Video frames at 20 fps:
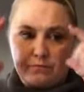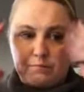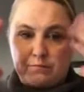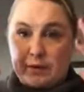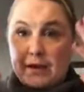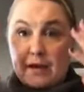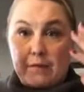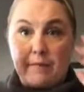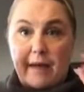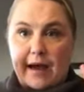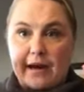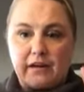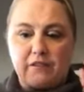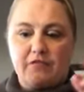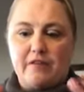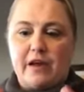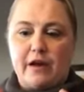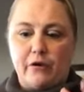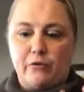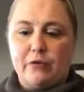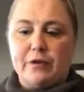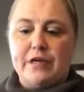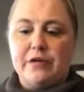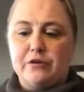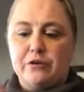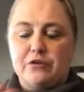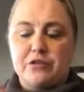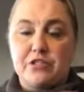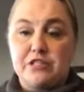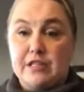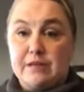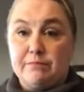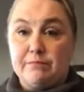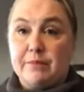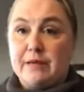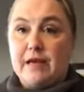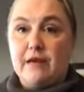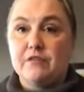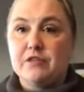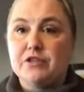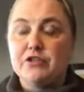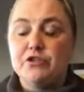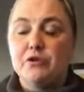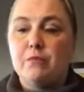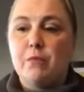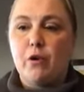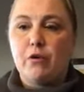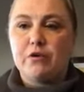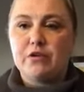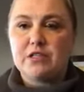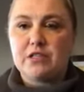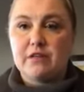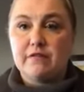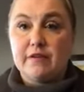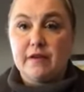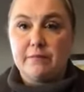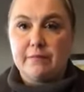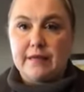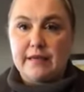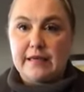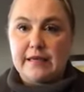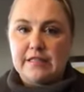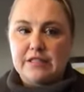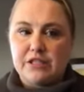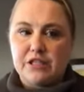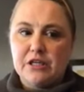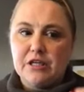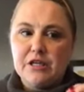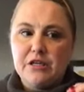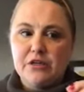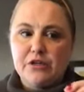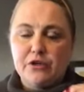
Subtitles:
big magnifying readers to be able to do most of it because